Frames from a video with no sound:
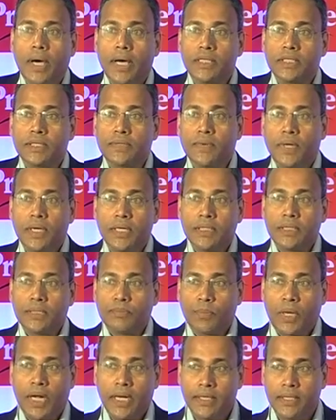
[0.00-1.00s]
As far
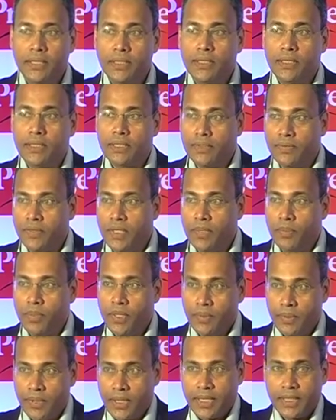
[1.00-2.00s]
as practitioners of
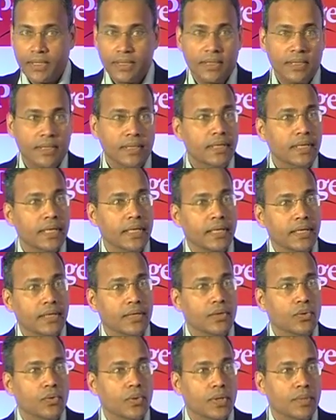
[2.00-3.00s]
TPM are concerned,
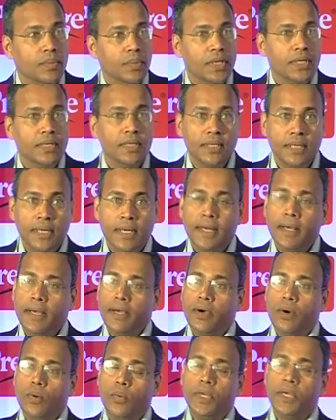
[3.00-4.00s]
like you and me,
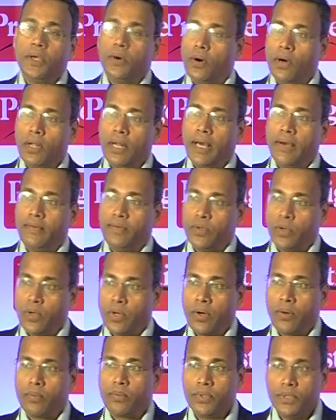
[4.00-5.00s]
we all have to
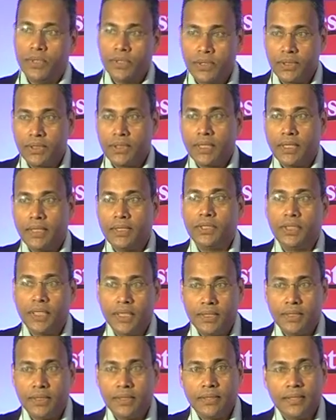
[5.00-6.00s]
adopt to this
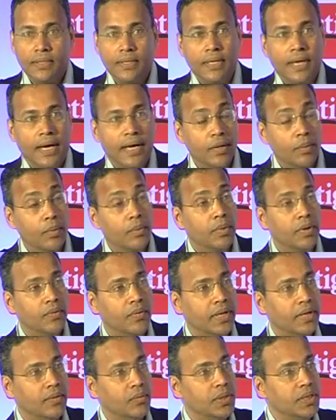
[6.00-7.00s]
change. I remember
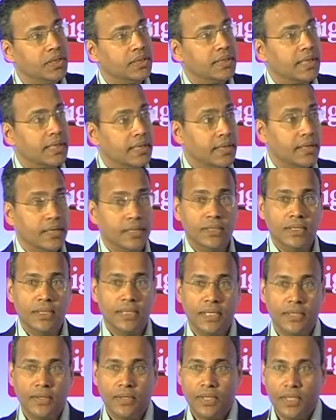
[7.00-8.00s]
when we started our
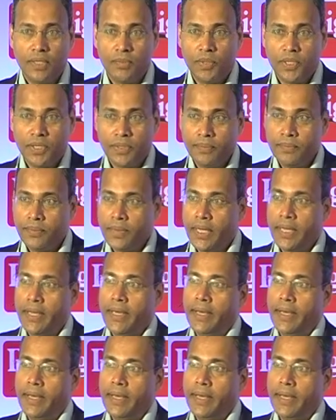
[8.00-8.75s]
journey on TPM,